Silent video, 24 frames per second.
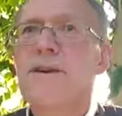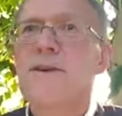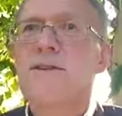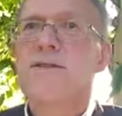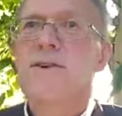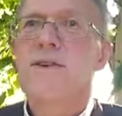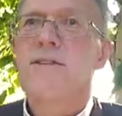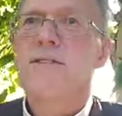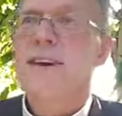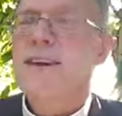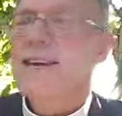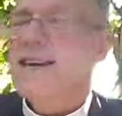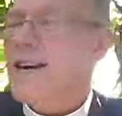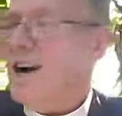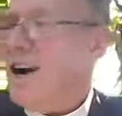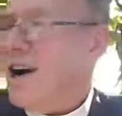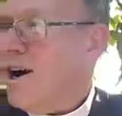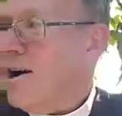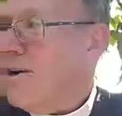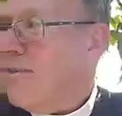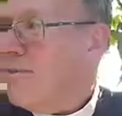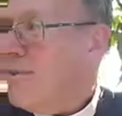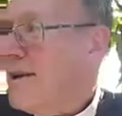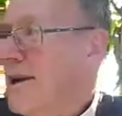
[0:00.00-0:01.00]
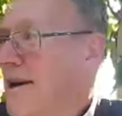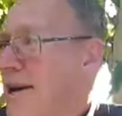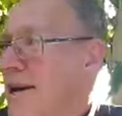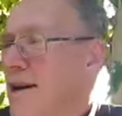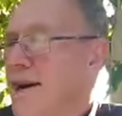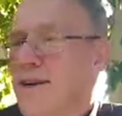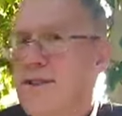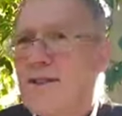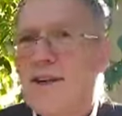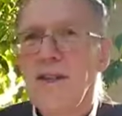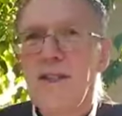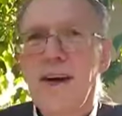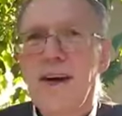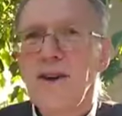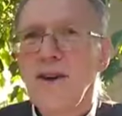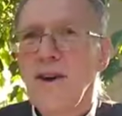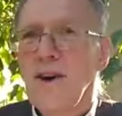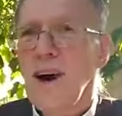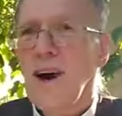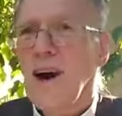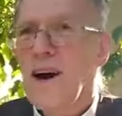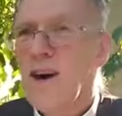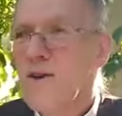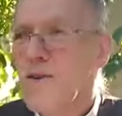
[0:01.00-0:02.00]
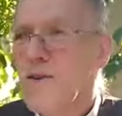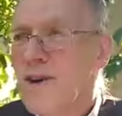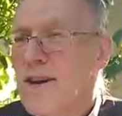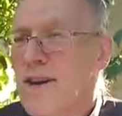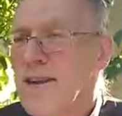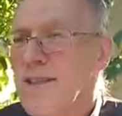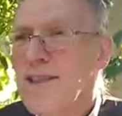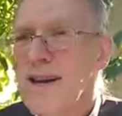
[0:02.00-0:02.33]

that they can't be, that they're not holy,